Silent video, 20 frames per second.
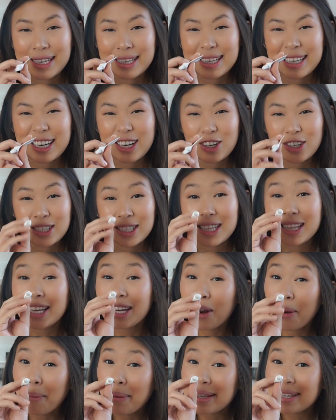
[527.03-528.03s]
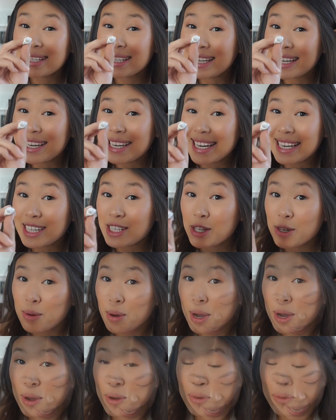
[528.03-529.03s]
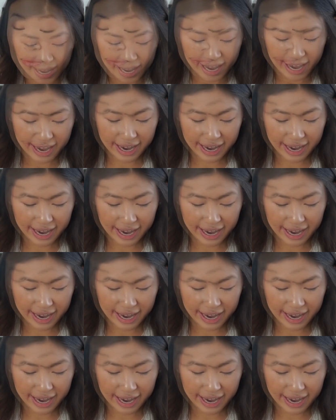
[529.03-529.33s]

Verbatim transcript: clear is a little misleading, Duo.